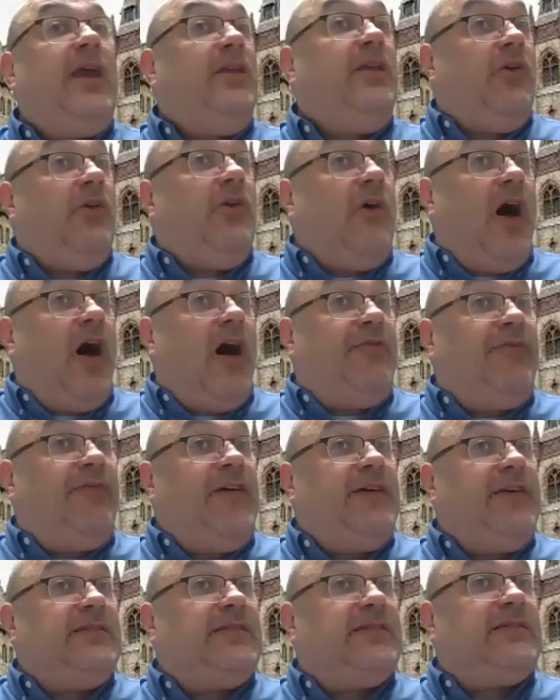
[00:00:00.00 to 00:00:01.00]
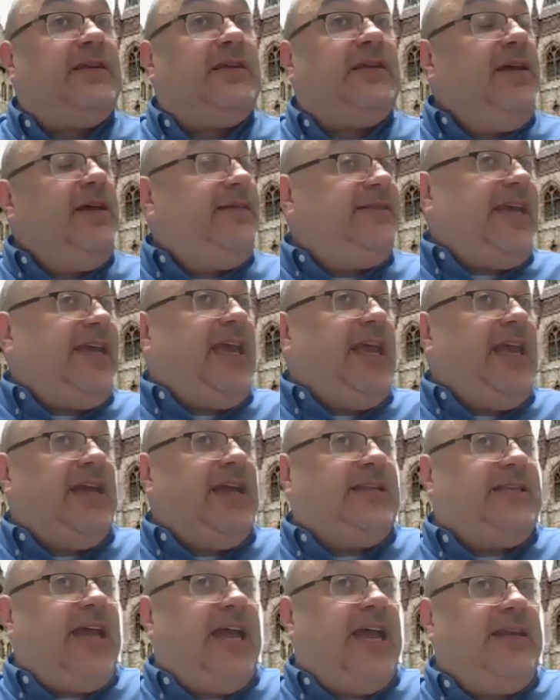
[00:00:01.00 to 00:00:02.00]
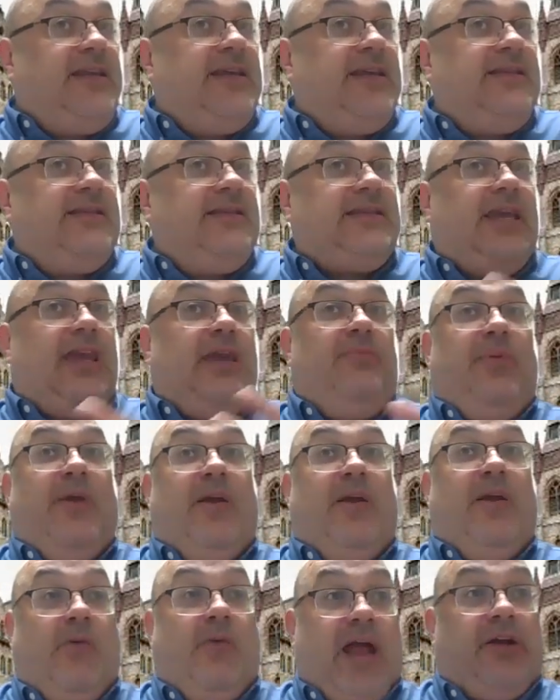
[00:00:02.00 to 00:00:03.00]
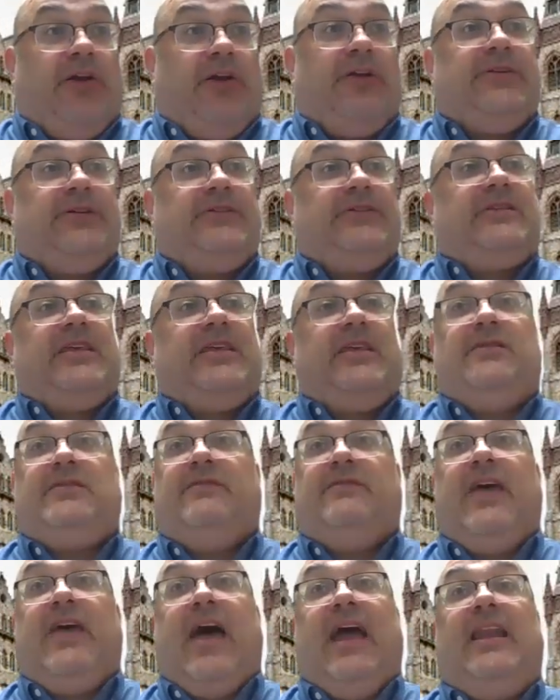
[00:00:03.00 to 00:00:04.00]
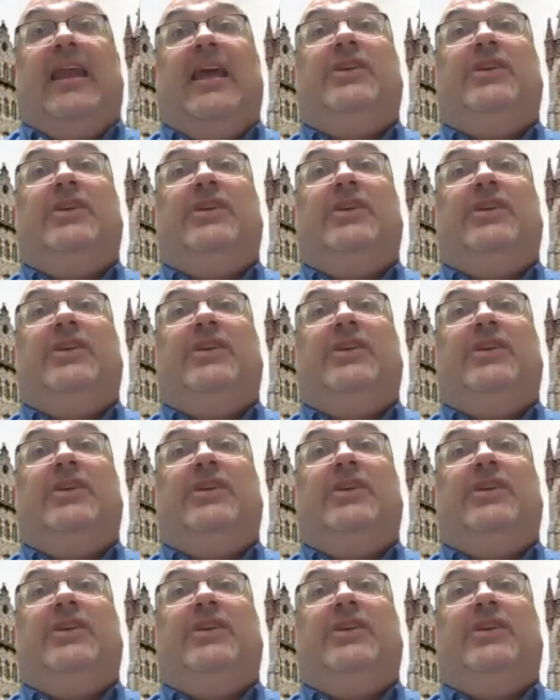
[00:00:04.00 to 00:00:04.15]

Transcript: in your office, taking attendance, keeping records, things of that